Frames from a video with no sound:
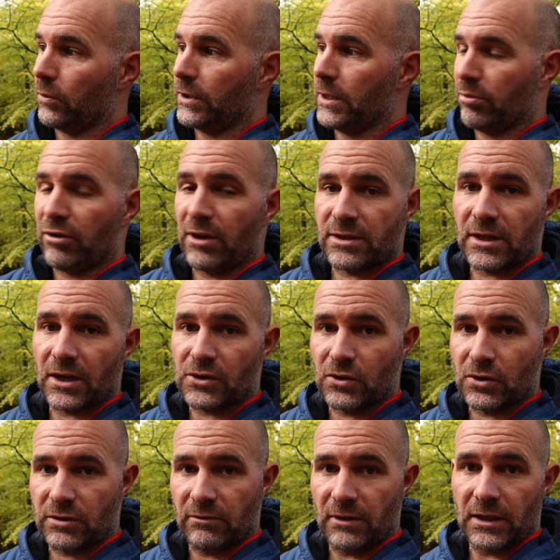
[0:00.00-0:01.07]
when you press that
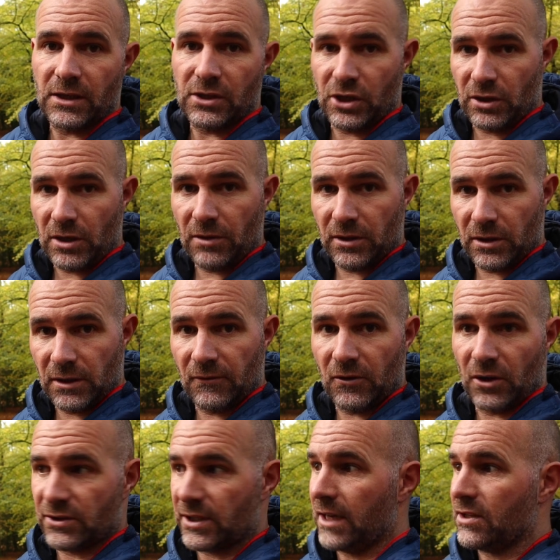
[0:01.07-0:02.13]
shutter release, you know that you've
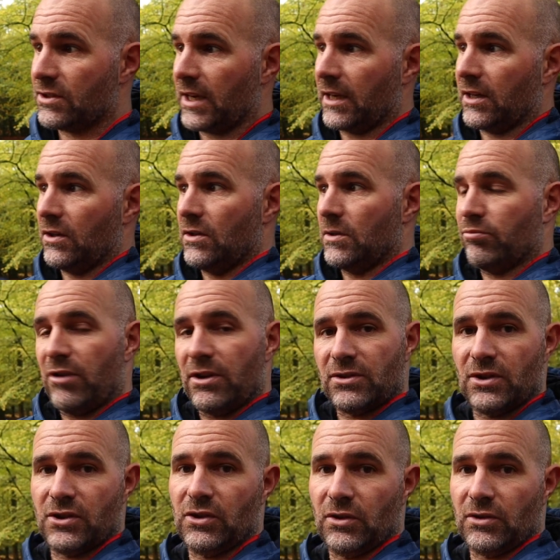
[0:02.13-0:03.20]
got 10 seconds, press
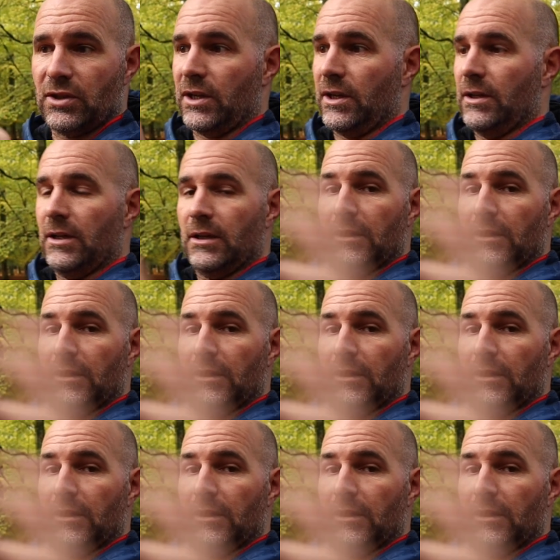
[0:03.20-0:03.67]
the shutter,